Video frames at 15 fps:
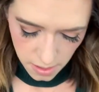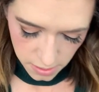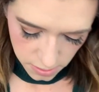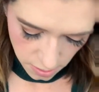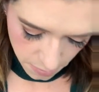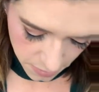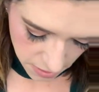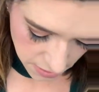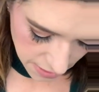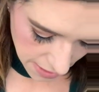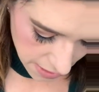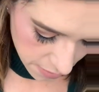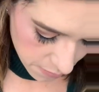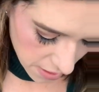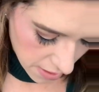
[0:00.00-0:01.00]
So I'm going to
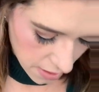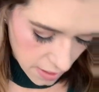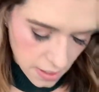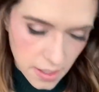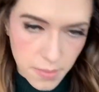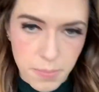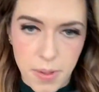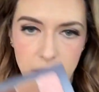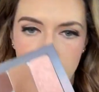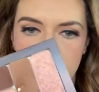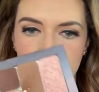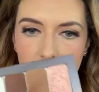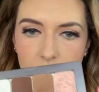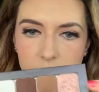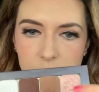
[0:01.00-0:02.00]
take my Bella
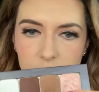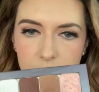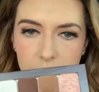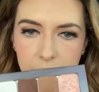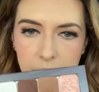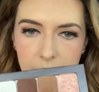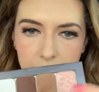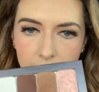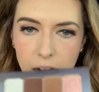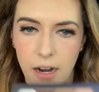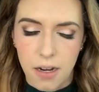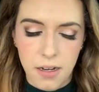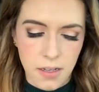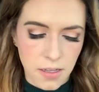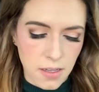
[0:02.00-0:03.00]
bronzer right
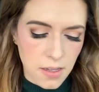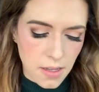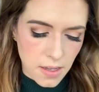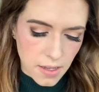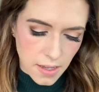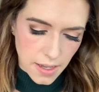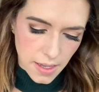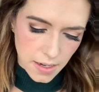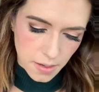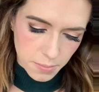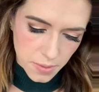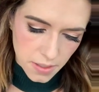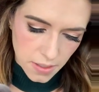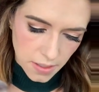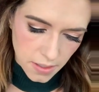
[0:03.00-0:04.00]
here, and I'm
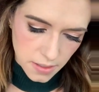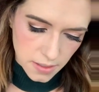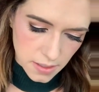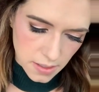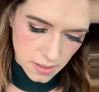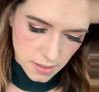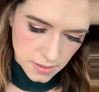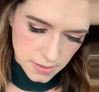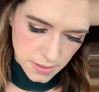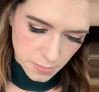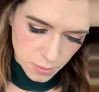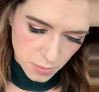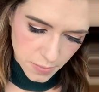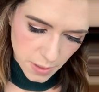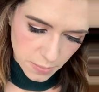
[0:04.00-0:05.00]
going to
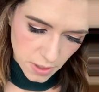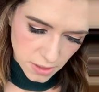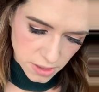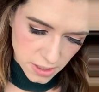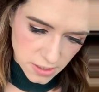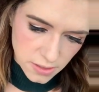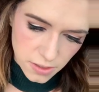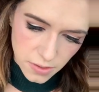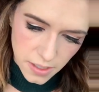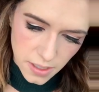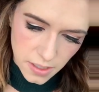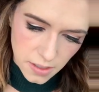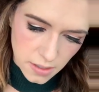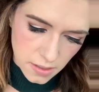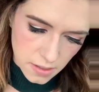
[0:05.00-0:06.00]
stipple my brush into it,